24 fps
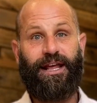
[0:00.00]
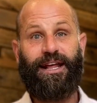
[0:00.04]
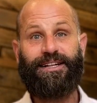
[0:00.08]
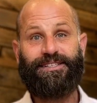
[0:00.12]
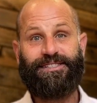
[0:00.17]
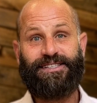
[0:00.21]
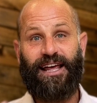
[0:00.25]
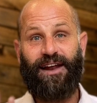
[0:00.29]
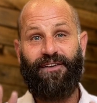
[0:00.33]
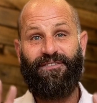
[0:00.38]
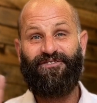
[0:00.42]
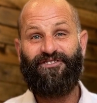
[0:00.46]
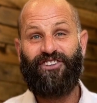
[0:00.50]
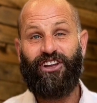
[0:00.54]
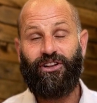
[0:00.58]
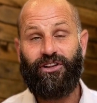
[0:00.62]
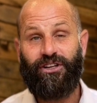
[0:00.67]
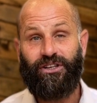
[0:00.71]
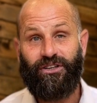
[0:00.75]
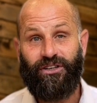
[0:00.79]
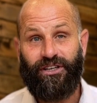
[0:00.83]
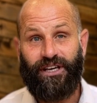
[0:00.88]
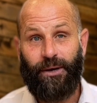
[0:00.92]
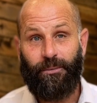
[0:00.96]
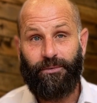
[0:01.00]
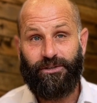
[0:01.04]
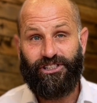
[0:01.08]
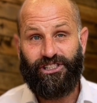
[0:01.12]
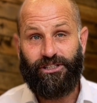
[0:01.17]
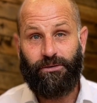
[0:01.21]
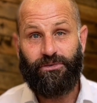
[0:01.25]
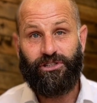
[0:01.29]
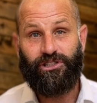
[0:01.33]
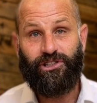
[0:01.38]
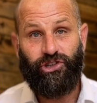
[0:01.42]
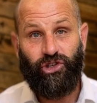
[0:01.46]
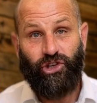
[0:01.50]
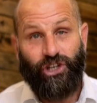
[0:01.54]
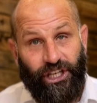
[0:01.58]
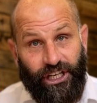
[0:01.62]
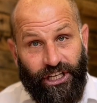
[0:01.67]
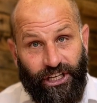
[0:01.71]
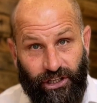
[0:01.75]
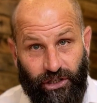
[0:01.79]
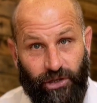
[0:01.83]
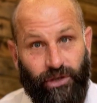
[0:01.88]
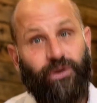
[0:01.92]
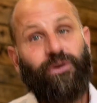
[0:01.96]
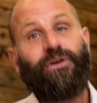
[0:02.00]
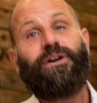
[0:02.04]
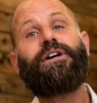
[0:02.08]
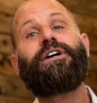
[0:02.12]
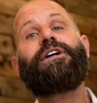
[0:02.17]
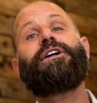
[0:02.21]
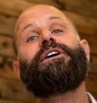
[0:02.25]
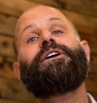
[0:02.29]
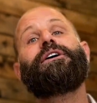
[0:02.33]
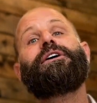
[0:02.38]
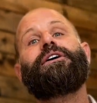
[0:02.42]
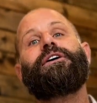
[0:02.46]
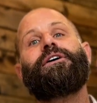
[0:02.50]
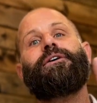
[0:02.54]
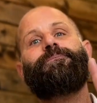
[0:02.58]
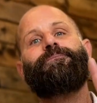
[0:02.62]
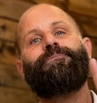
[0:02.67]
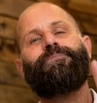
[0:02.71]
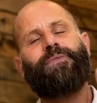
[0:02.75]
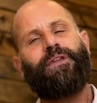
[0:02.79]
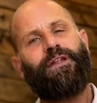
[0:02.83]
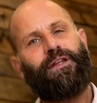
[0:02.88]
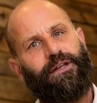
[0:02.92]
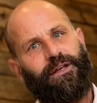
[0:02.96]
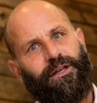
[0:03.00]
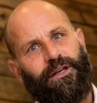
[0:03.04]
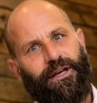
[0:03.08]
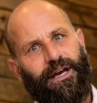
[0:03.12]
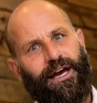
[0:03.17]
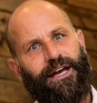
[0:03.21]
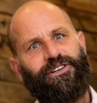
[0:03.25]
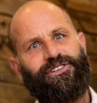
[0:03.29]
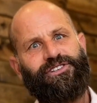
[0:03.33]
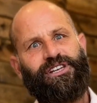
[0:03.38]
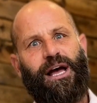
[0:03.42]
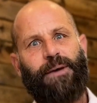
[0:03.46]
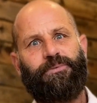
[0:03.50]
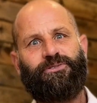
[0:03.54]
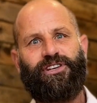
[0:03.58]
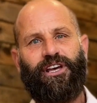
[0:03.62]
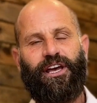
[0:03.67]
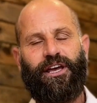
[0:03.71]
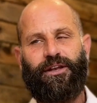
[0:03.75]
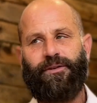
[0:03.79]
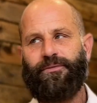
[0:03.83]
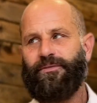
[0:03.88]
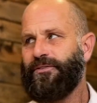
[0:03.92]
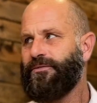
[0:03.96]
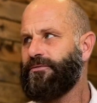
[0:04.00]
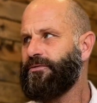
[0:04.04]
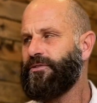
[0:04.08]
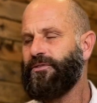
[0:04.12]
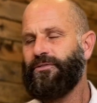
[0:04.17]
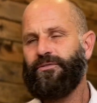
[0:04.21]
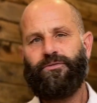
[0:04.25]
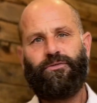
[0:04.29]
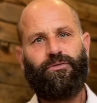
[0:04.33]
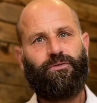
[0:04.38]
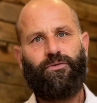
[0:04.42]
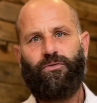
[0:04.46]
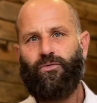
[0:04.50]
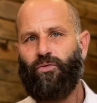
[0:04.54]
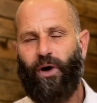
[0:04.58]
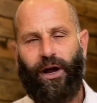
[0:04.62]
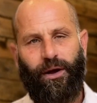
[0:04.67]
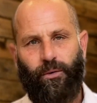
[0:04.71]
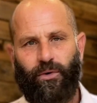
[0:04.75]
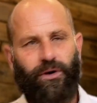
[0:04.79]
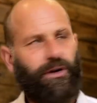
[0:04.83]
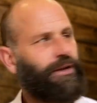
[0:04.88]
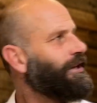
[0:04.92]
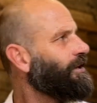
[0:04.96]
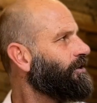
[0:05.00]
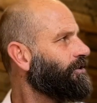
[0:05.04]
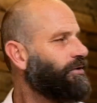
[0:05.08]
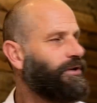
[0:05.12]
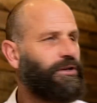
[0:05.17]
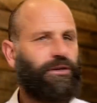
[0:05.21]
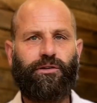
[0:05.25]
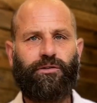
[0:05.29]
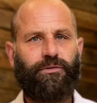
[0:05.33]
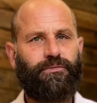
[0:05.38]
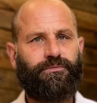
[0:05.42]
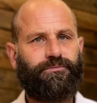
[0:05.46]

It's that feeling you get when someone's looking at you at a stop sign. What are they doing?